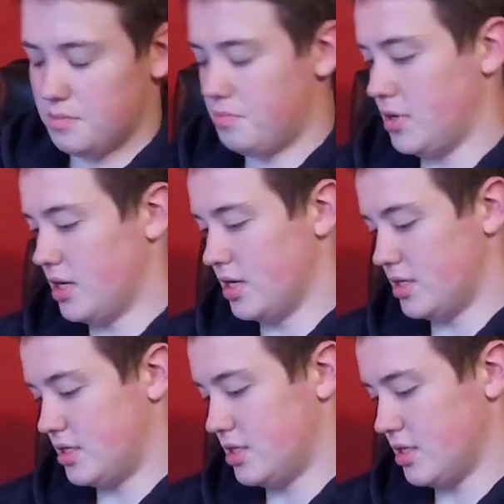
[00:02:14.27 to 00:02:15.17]
But
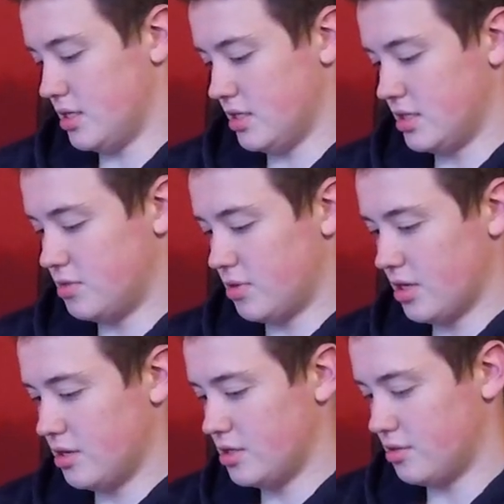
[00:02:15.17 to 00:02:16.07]
this is really
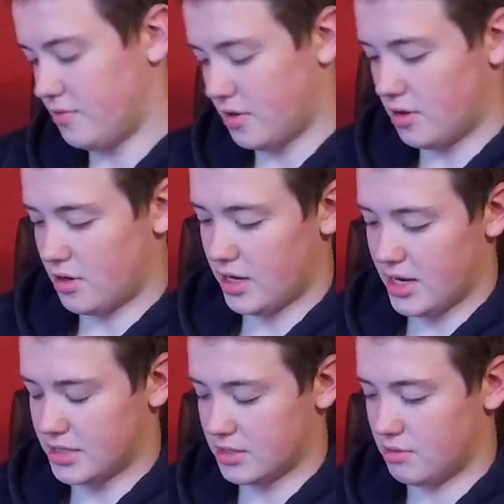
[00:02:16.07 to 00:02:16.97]
good so far. It
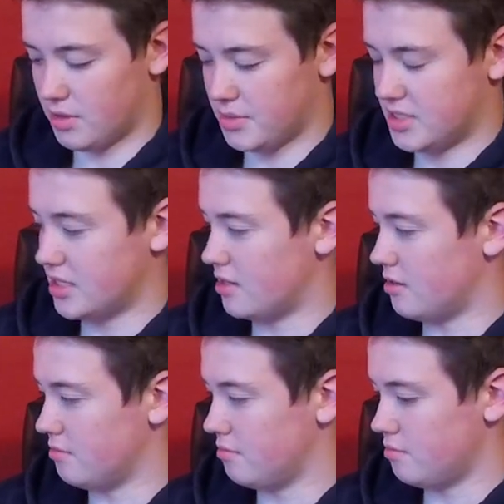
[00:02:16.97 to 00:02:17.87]
hasn't really been set
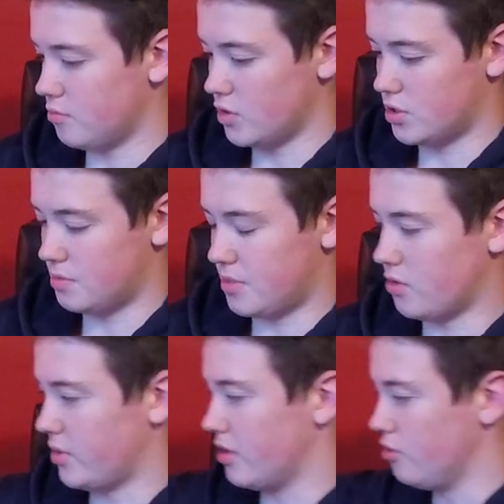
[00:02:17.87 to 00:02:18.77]
up, which, by the
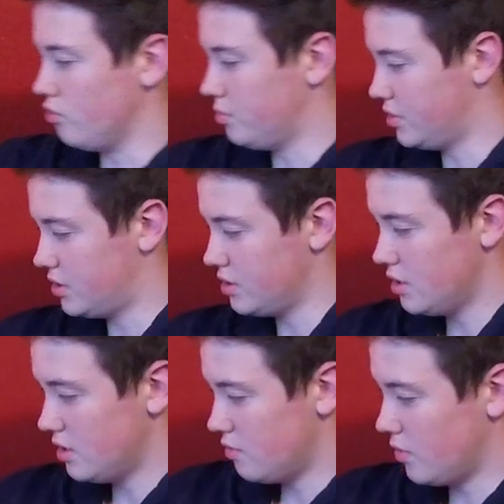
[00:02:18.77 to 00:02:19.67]
way, lubes,
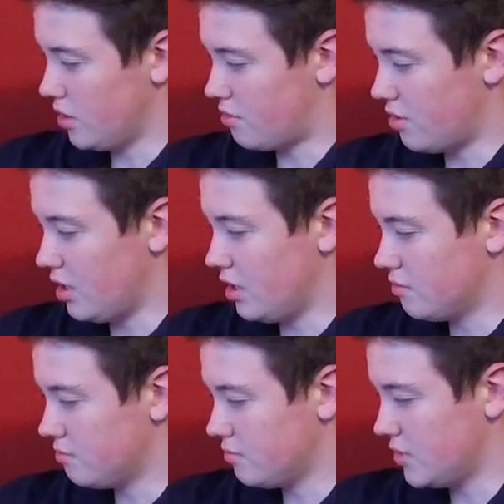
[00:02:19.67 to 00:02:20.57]
weight 3,
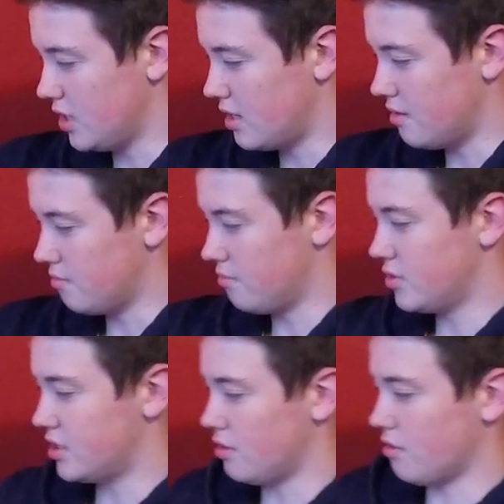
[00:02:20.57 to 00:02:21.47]
D&M,
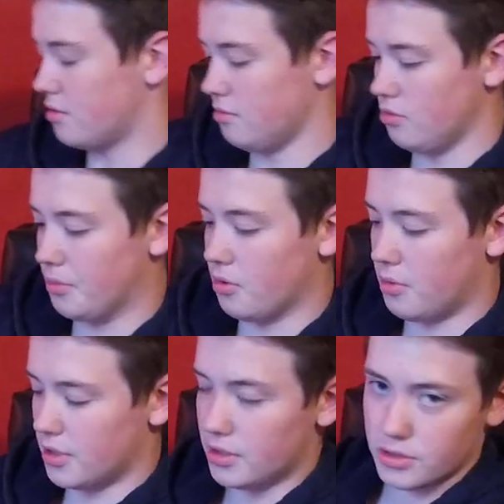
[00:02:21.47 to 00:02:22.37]
silk, lube
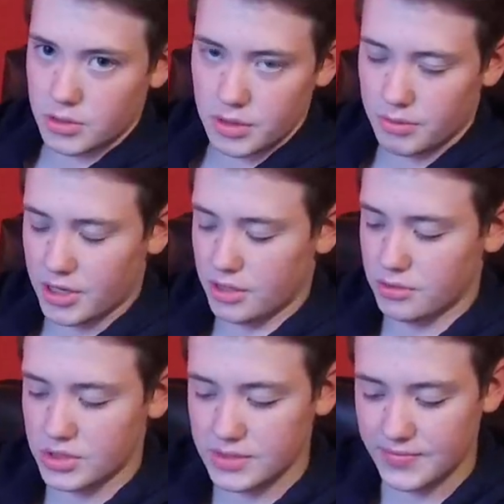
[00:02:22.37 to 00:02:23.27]
1, those are really what I use.